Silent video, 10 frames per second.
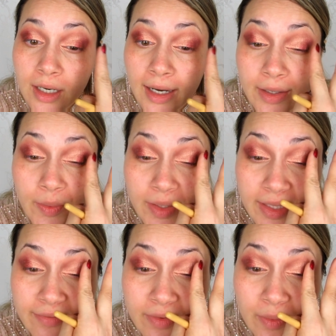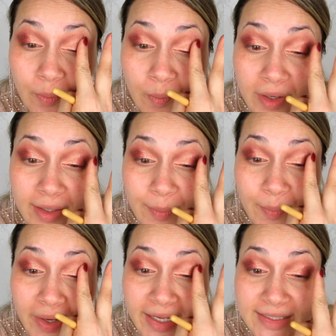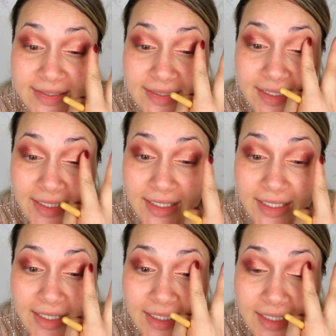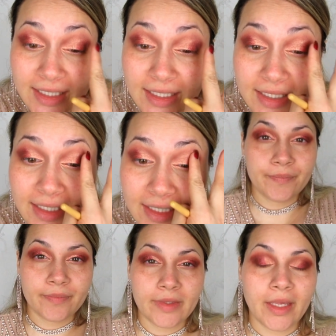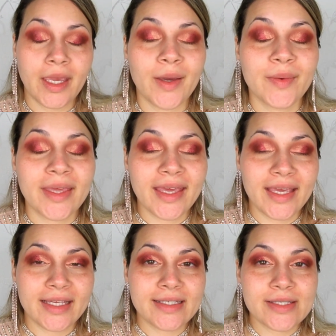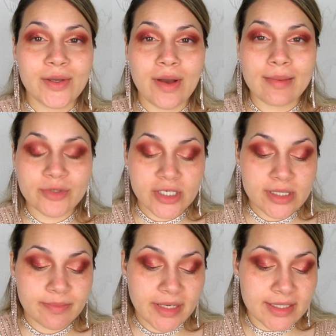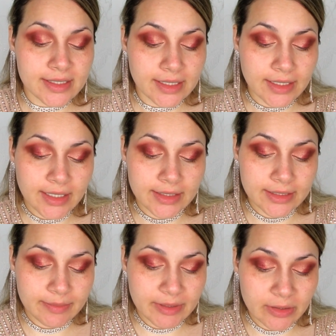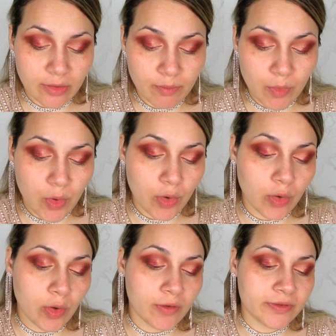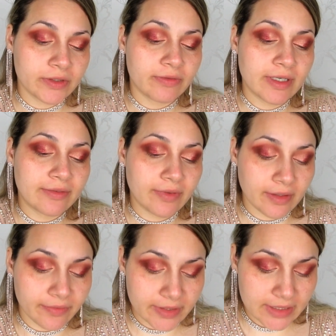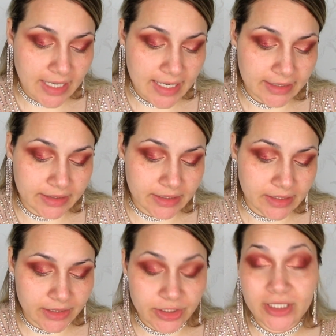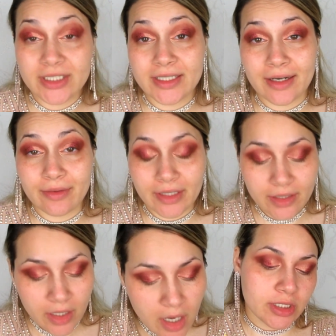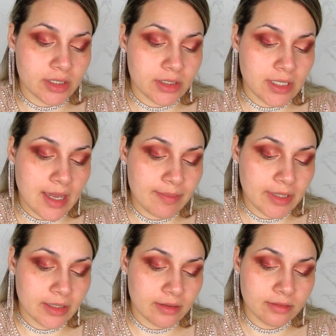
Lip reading: I don't even want to waste it. Okay, so I'm just mixing a little bit more of the red velvet and the vegetarian, just dabbing